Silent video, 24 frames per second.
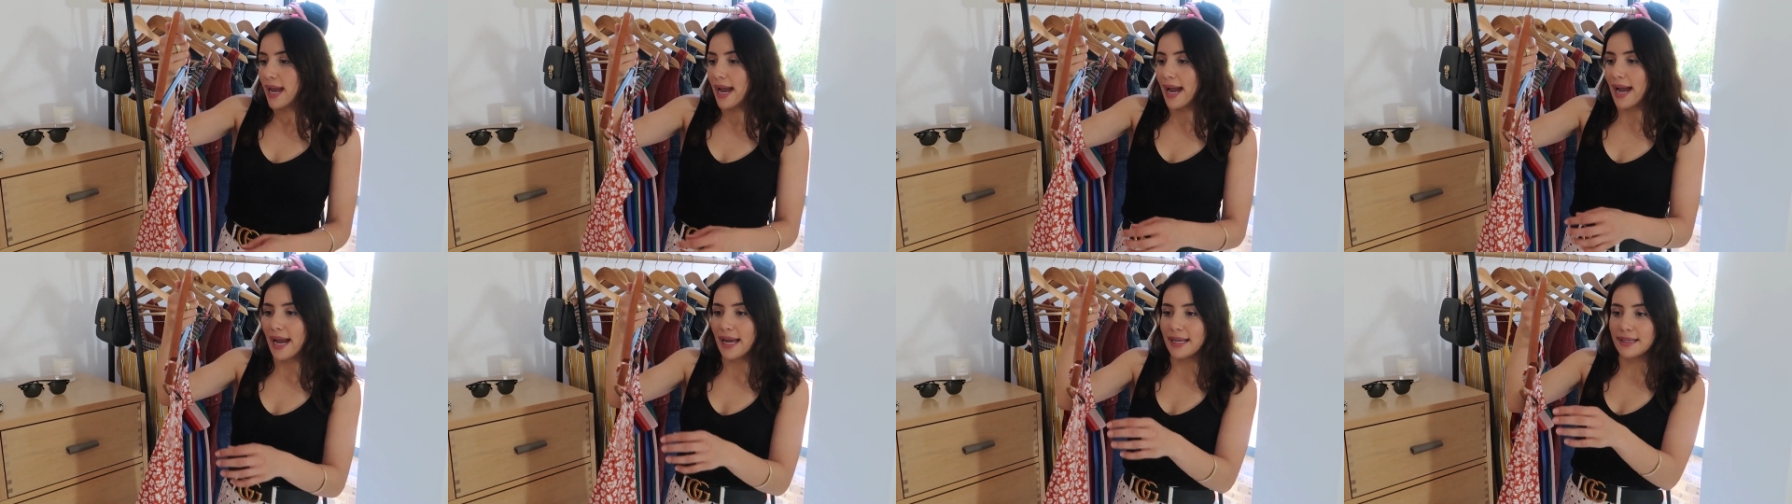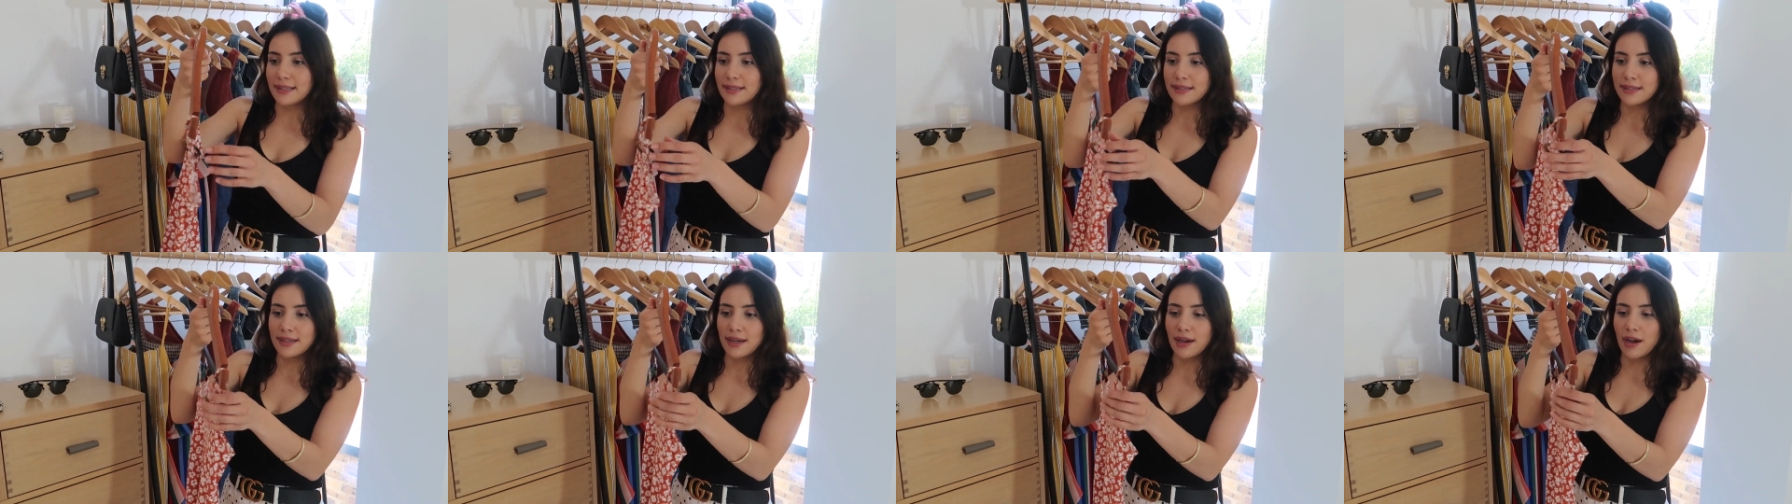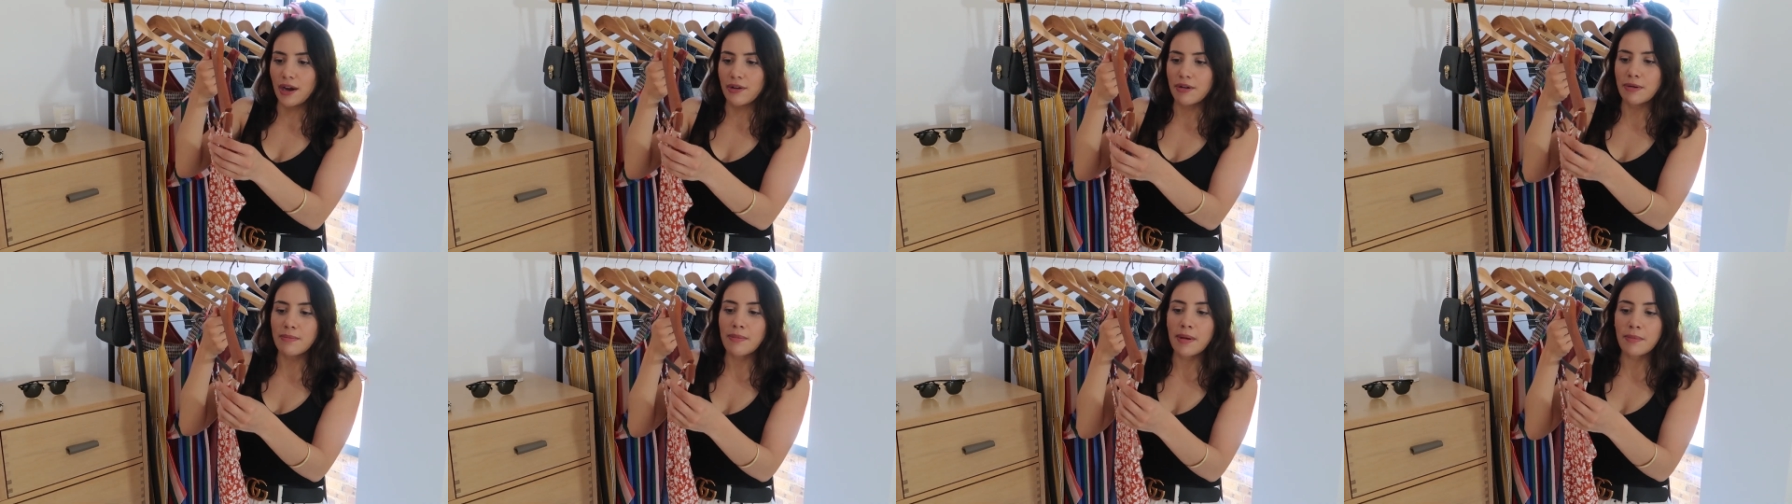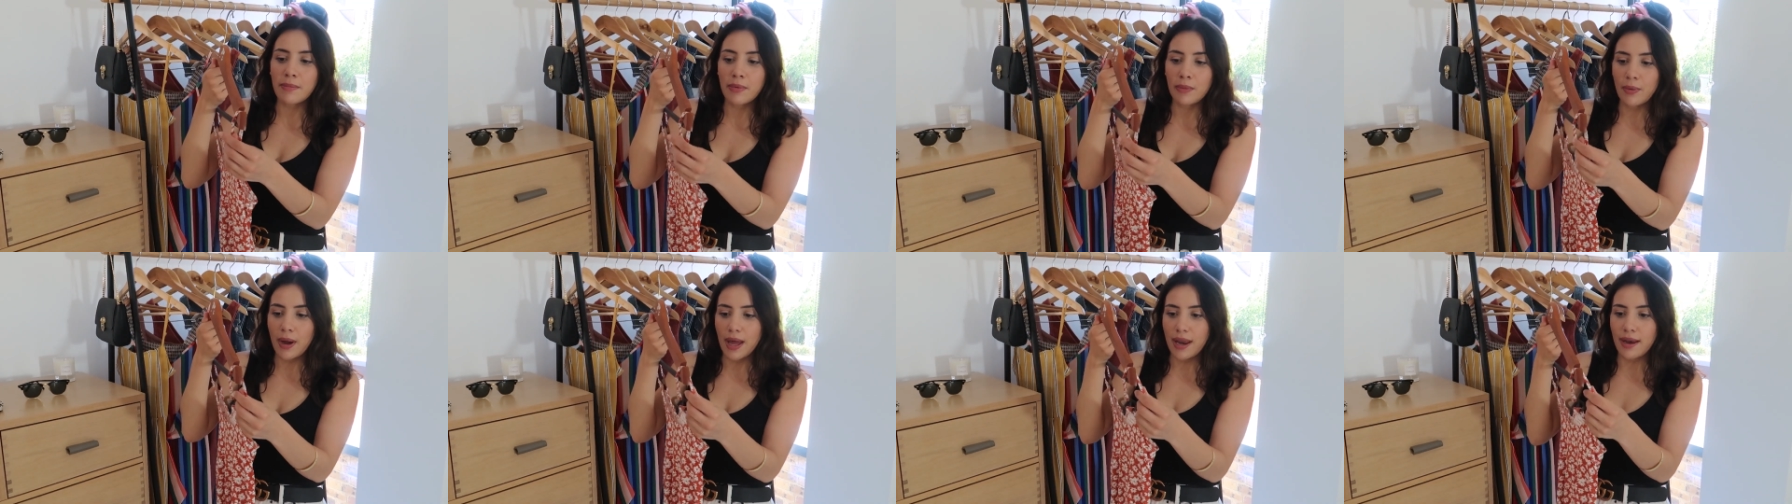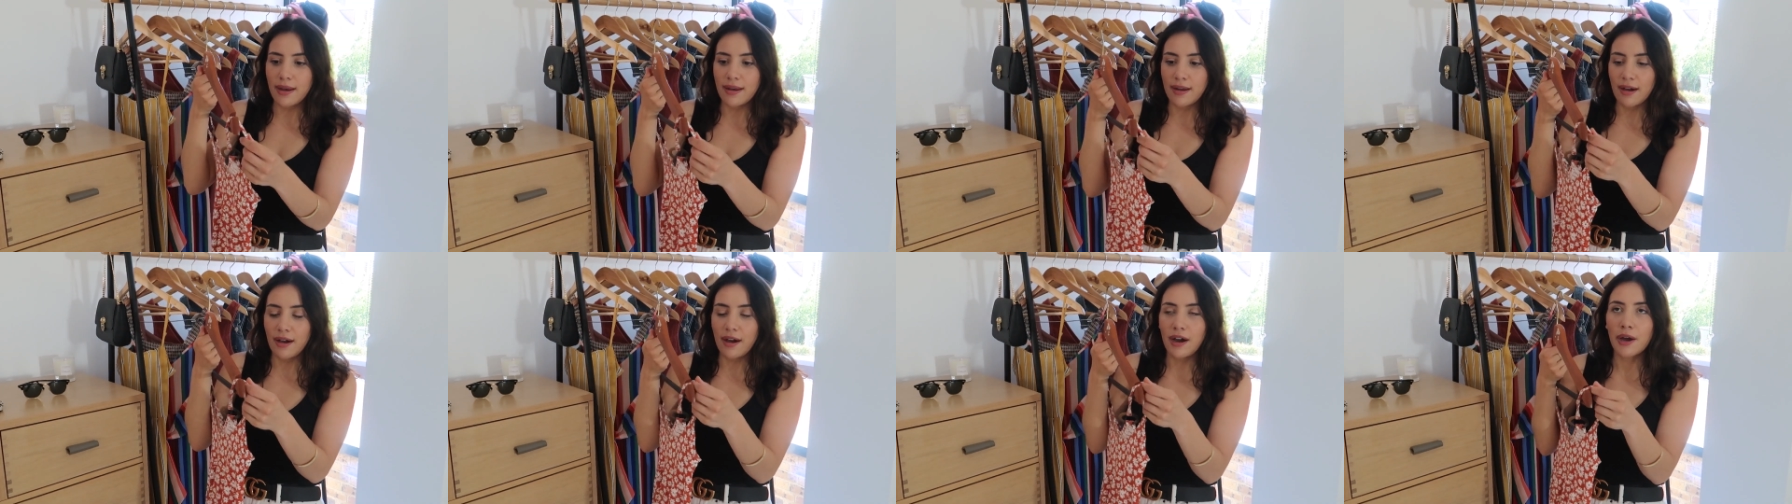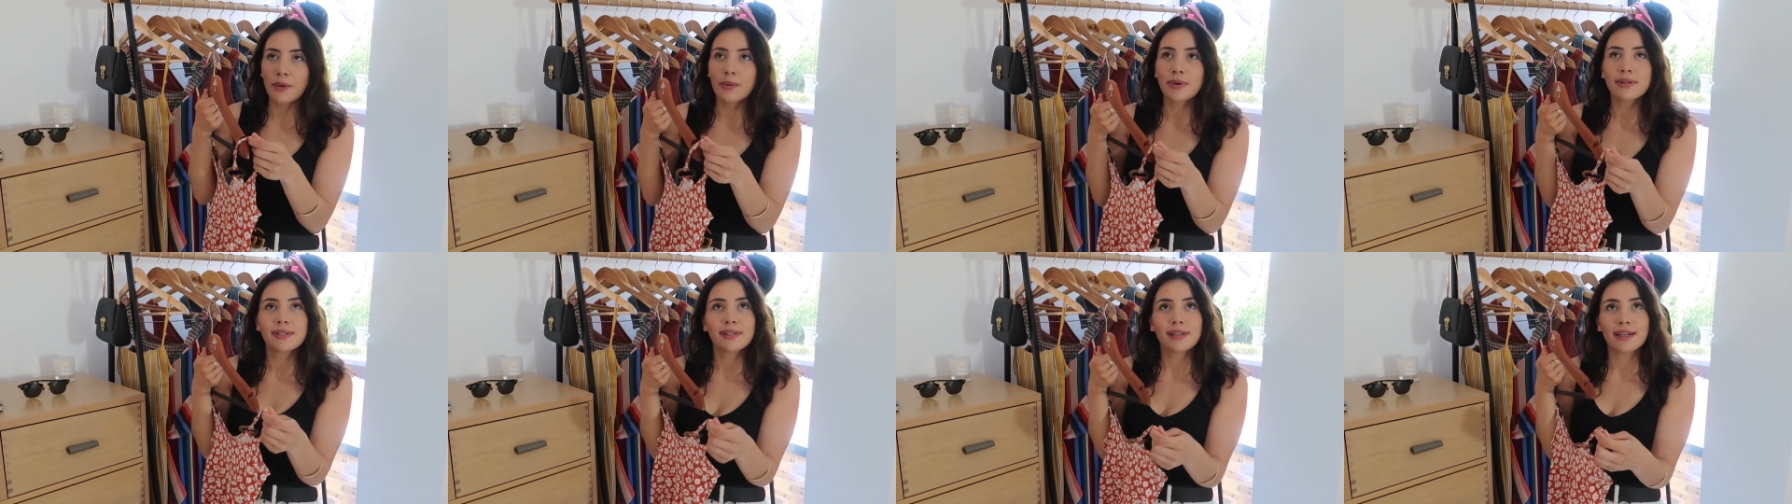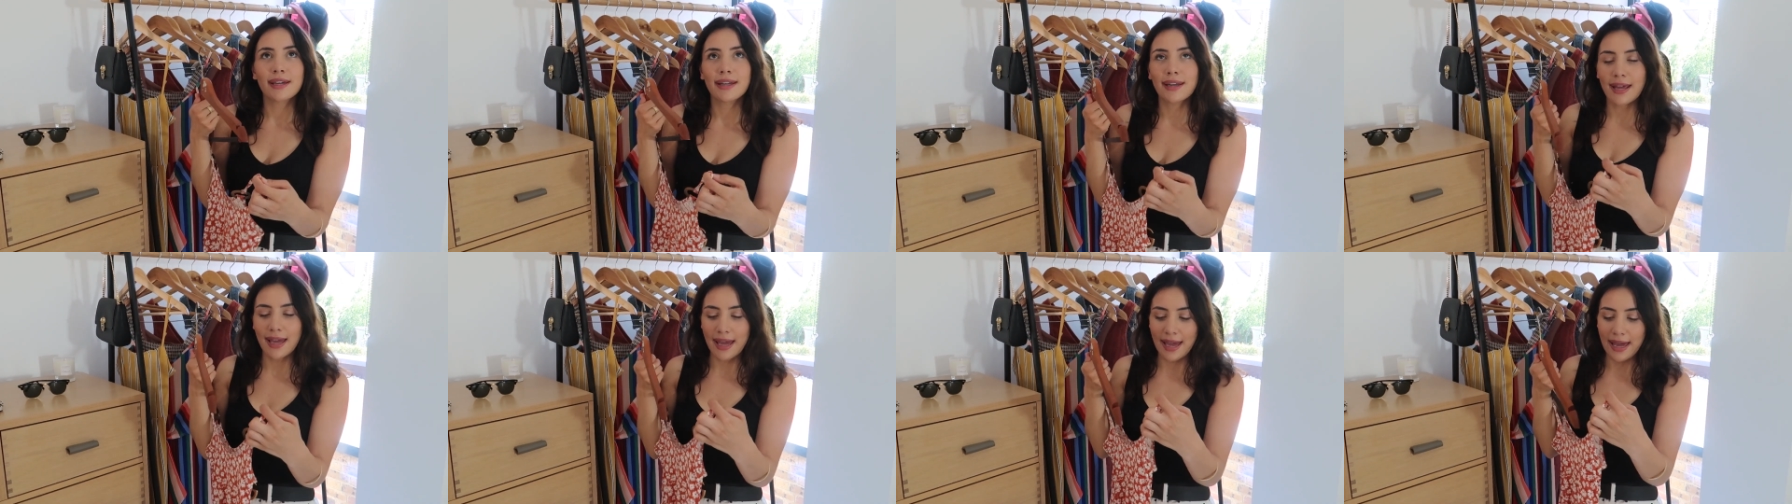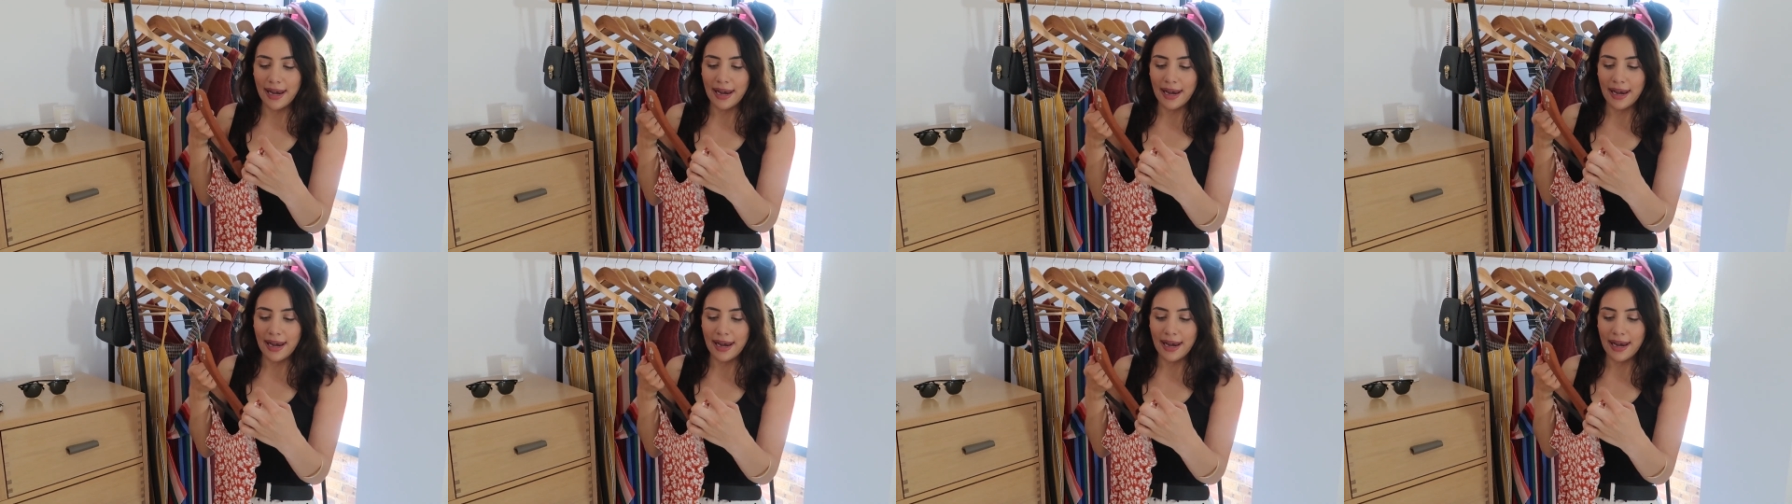And I remember when I was in LA,